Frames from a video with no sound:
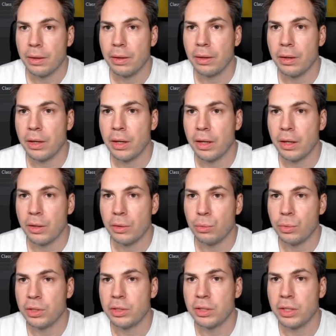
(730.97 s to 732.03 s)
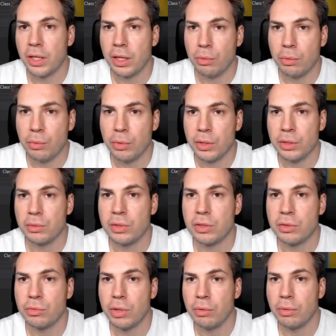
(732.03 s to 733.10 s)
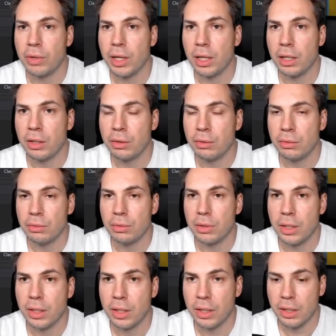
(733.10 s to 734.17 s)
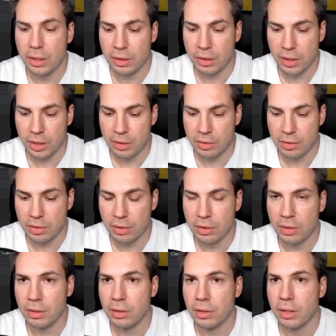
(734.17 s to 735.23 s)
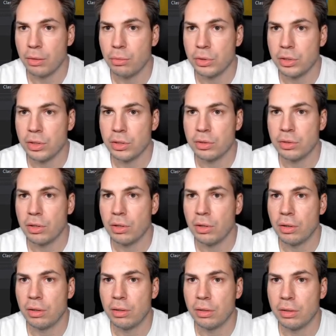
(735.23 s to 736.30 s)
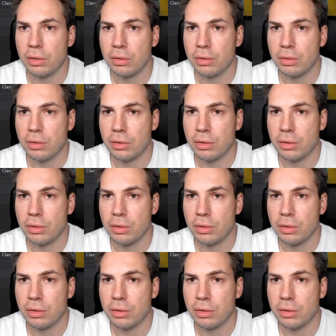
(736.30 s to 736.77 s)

and we say we want the string value, and that's the, I would just call it